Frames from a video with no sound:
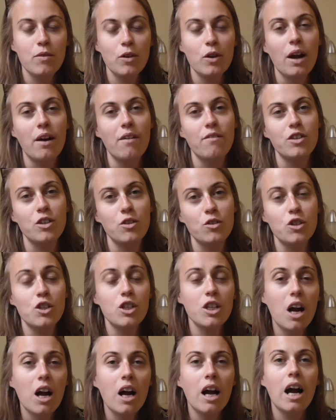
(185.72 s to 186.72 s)
of you have
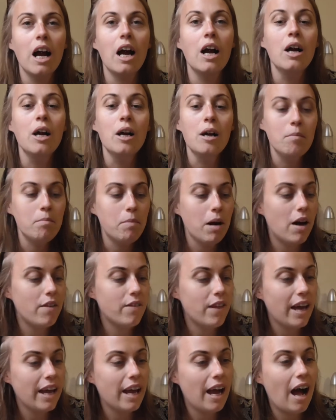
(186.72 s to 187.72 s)
children younger, but
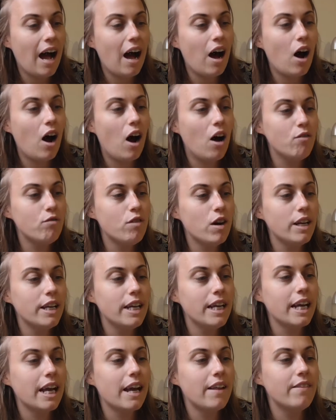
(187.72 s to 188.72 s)
they are
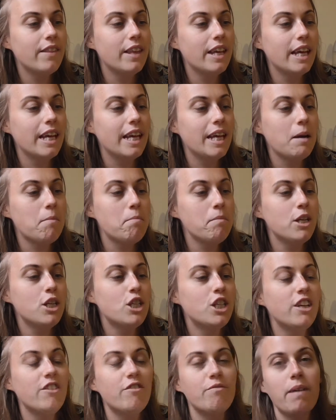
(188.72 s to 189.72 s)
running the
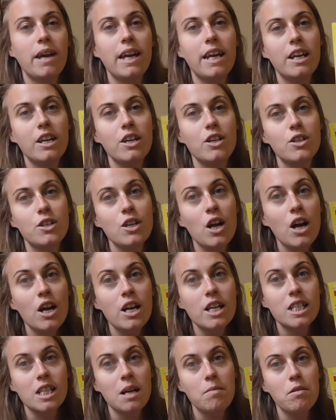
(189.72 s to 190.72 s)
Mischief Makers
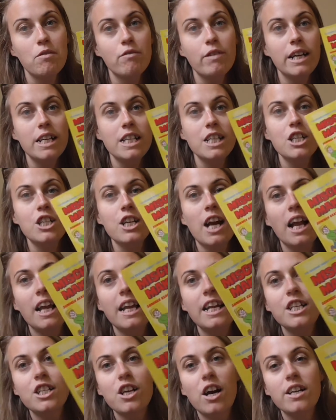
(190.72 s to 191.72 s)
Summer Reading
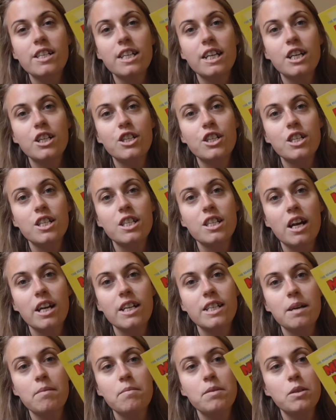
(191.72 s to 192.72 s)
Challenge. Isaac has just
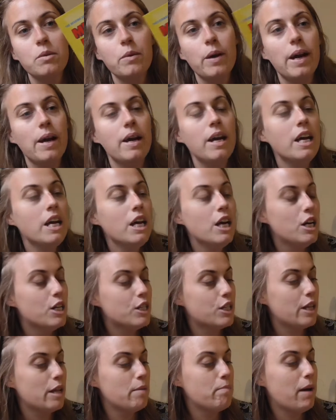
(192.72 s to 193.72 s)
signed up to it.
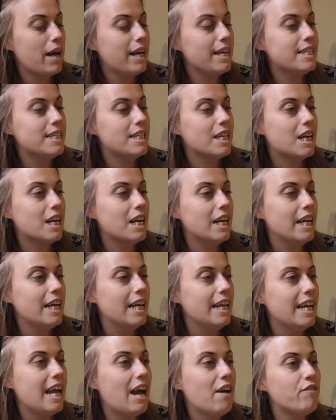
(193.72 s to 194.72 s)
So they
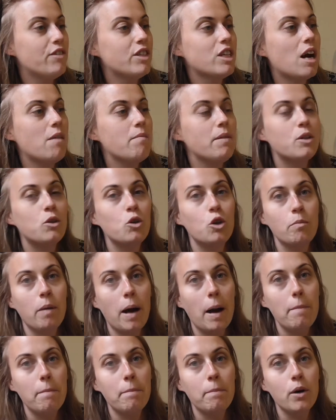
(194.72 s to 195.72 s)
basically, every time they talk
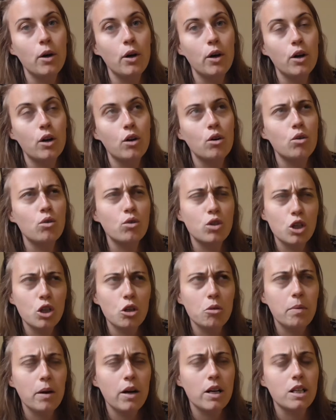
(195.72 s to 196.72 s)
about a book or
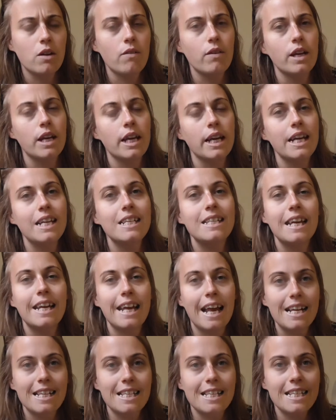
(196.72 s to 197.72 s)
2 books, I think it is, they
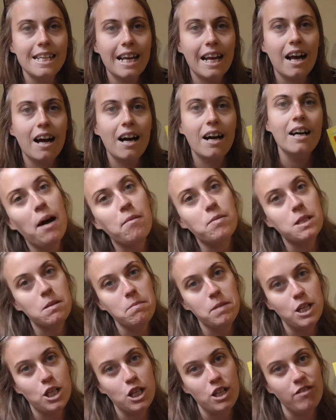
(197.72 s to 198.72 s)
get a sticker. Helps the
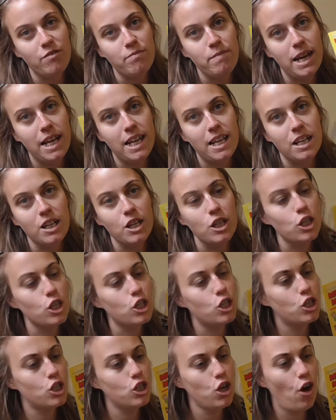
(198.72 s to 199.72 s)
Mischief
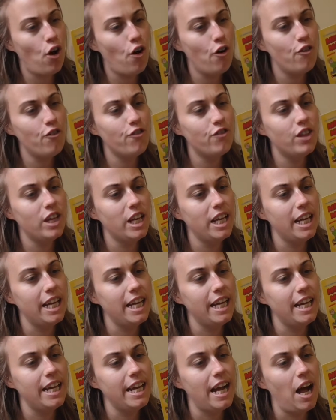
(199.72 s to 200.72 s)
Makers solve
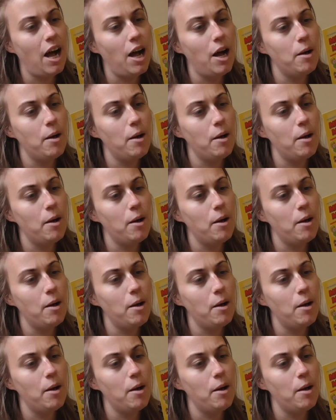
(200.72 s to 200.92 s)
the,